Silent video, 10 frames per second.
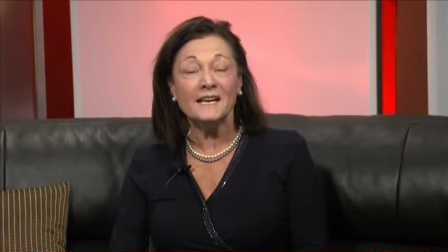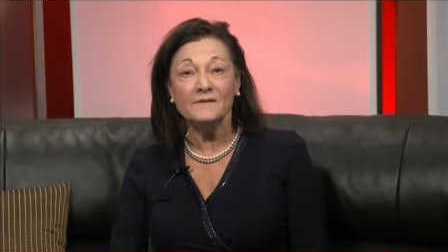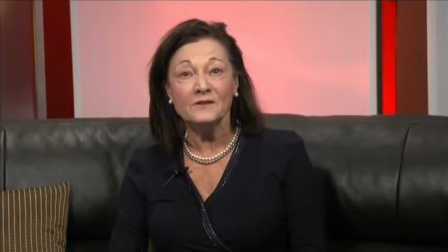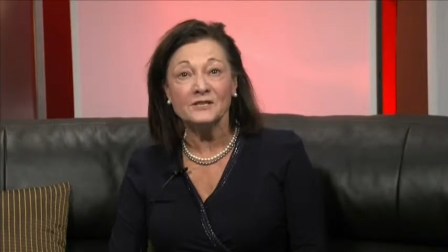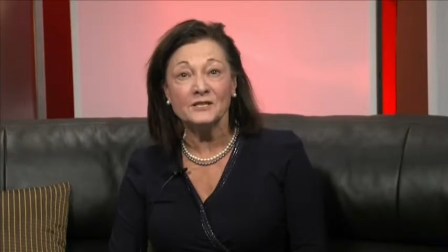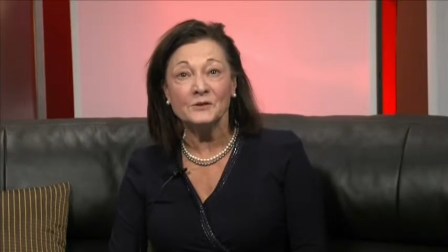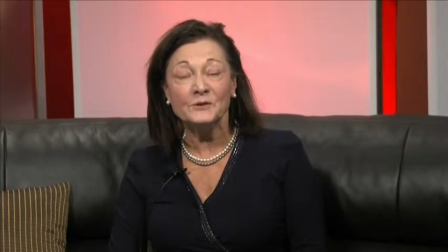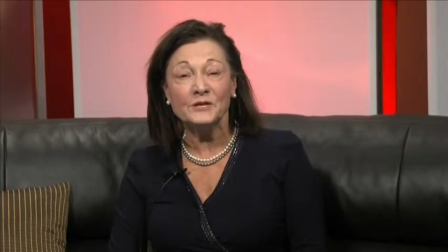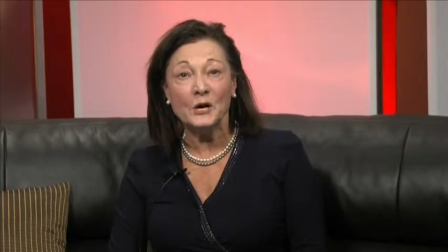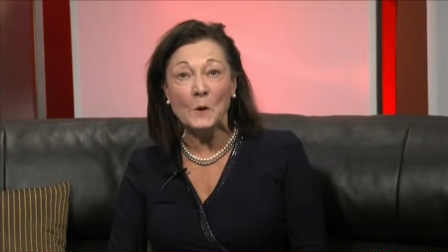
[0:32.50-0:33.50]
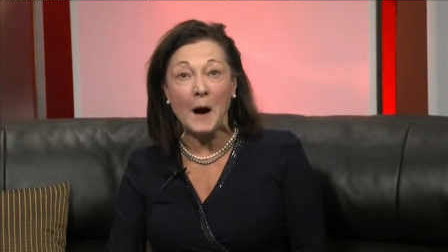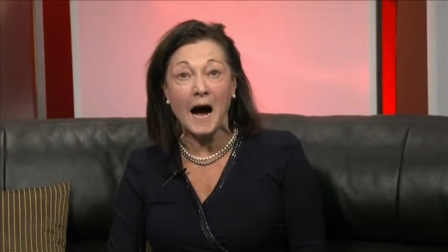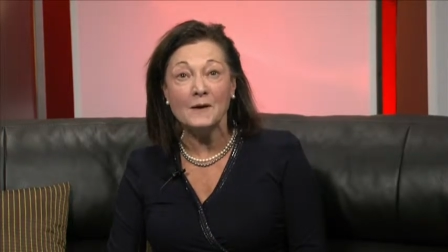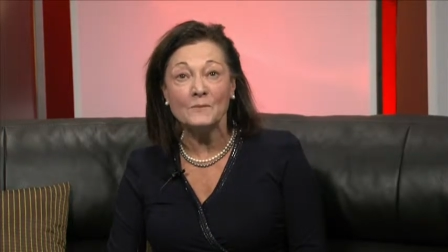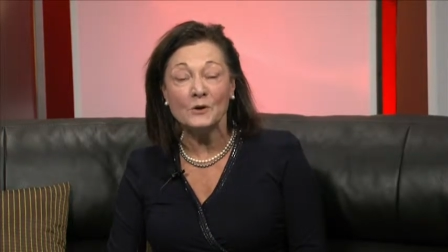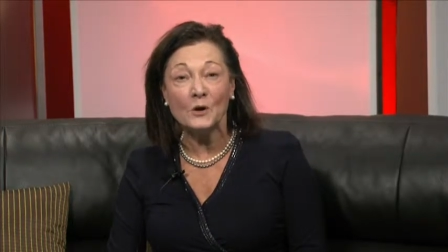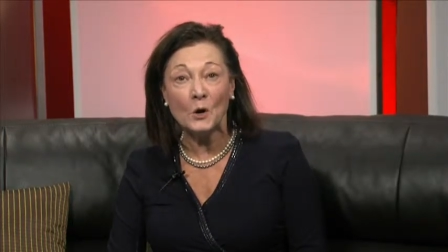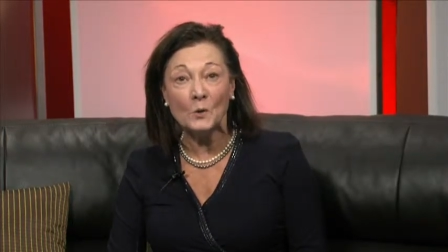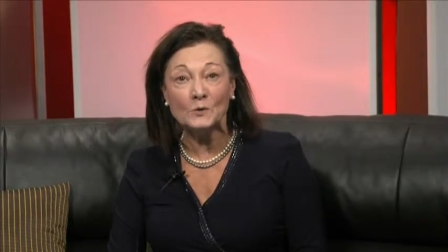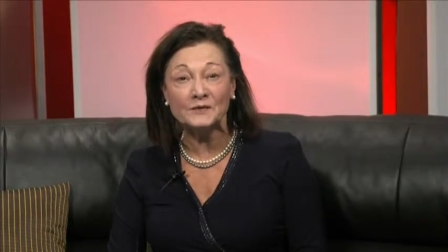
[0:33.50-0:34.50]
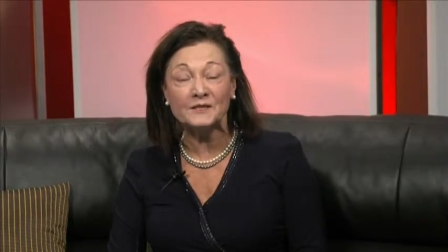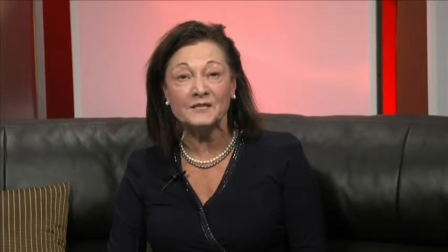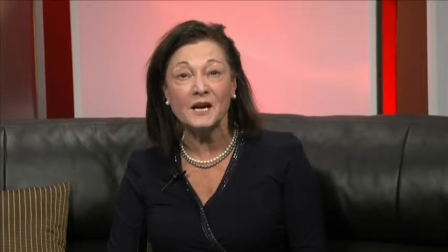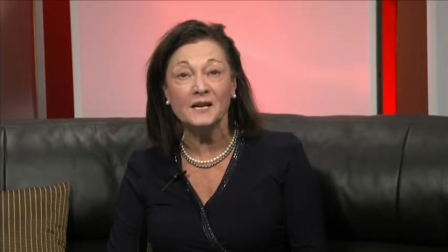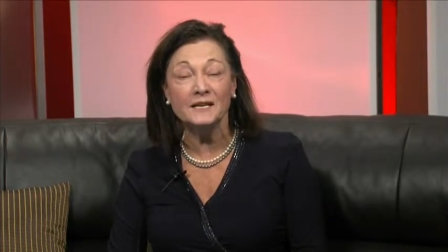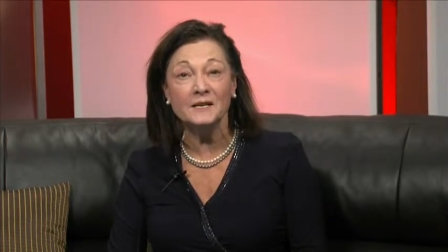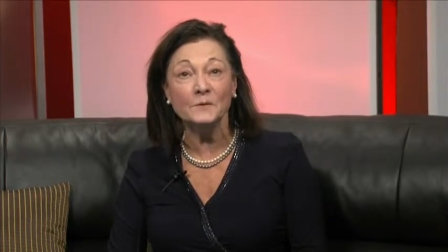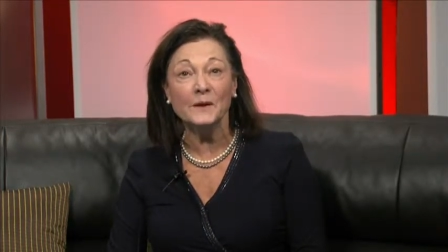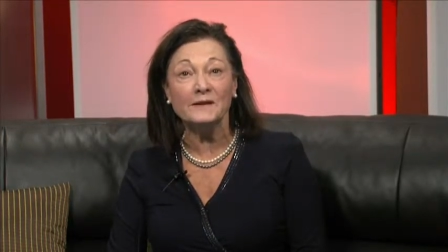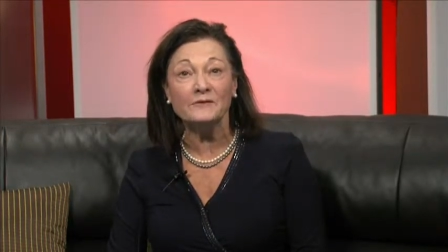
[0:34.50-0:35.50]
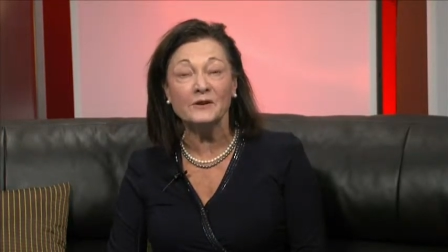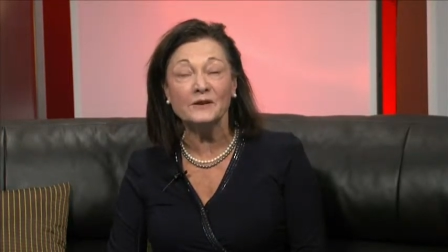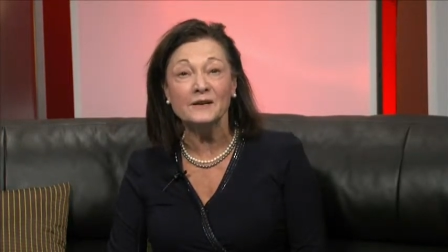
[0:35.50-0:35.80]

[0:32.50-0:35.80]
In the Studio. I'm your host, Lin Weaver.